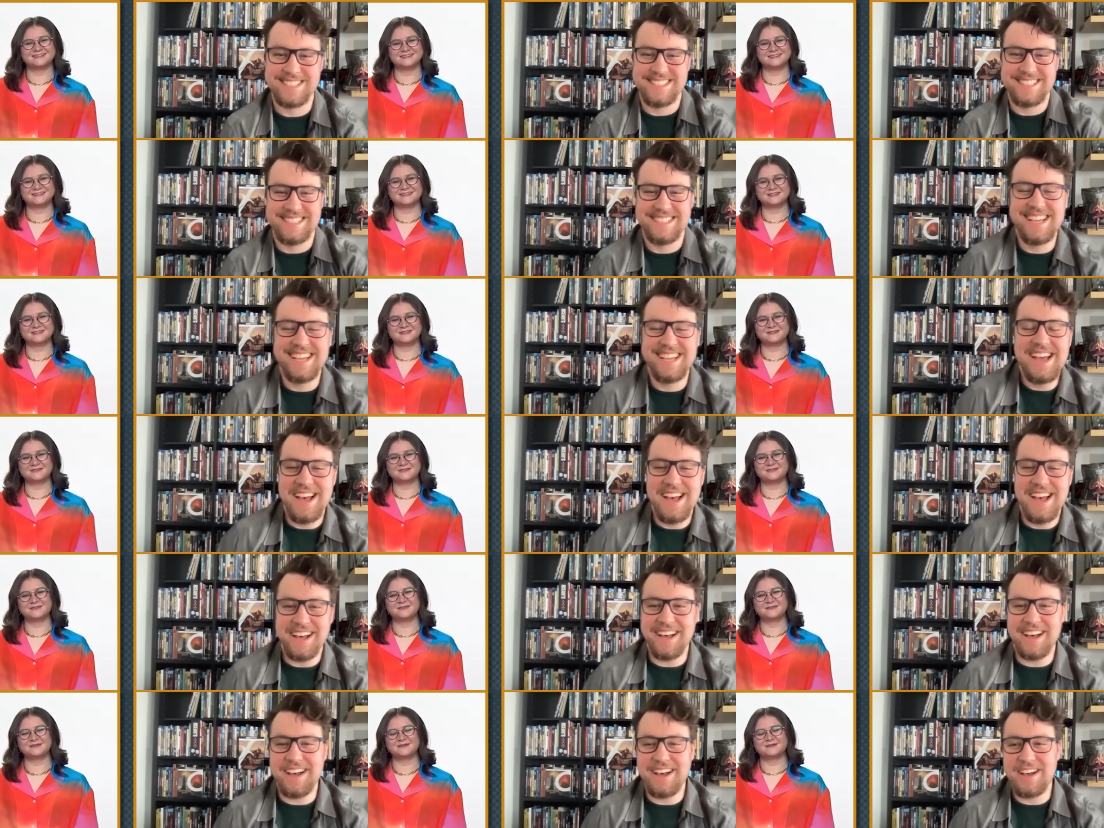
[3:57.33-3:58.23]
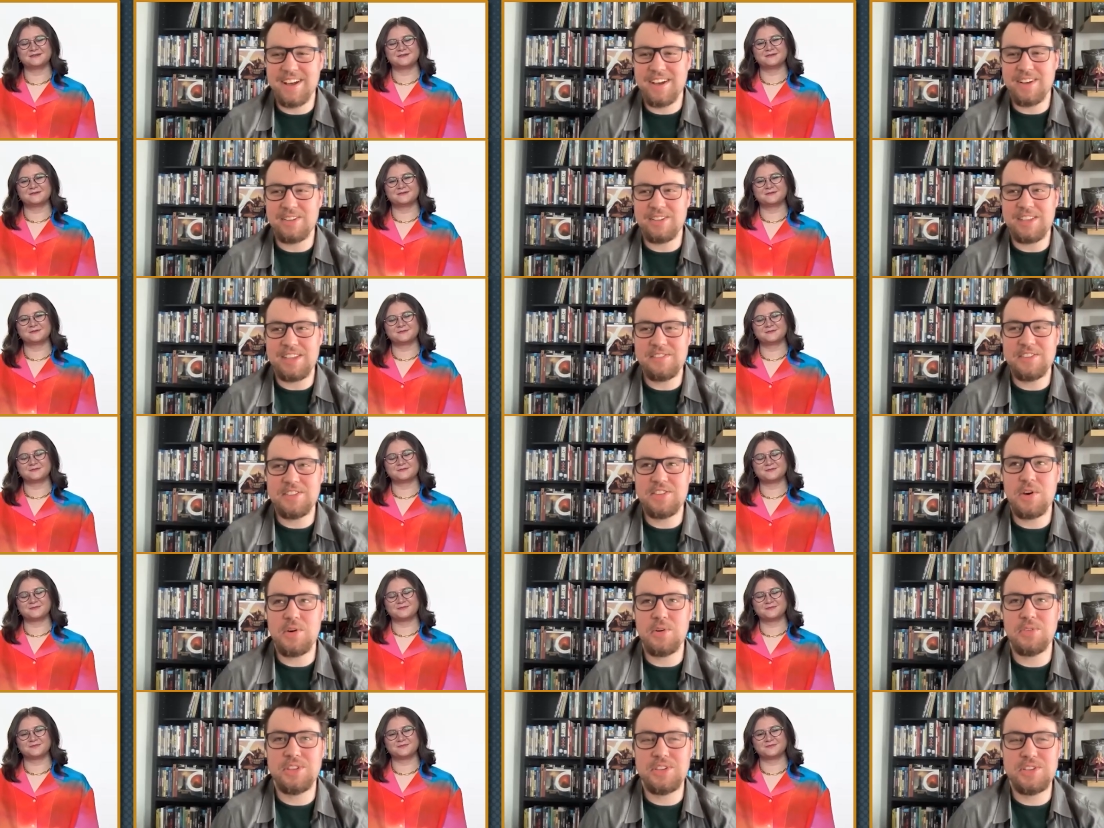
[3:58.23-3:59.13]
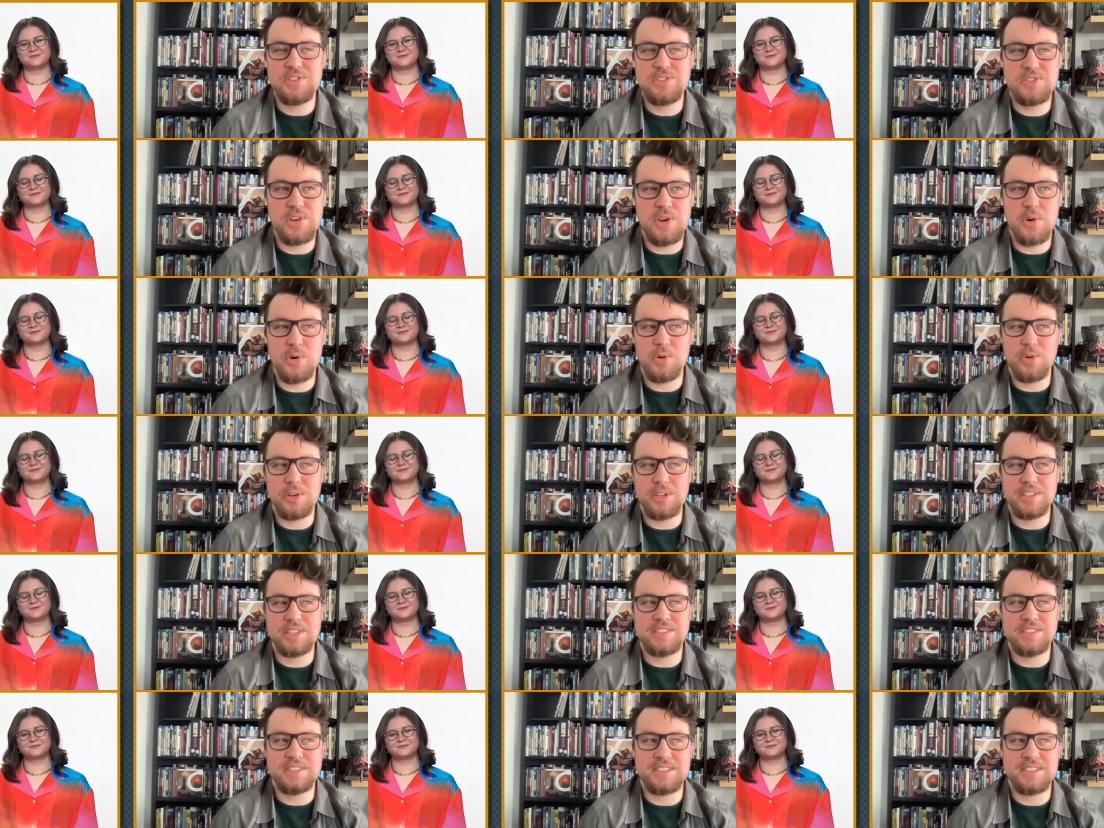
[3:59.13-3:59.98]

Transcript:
Speaker 1: uh, even though this show is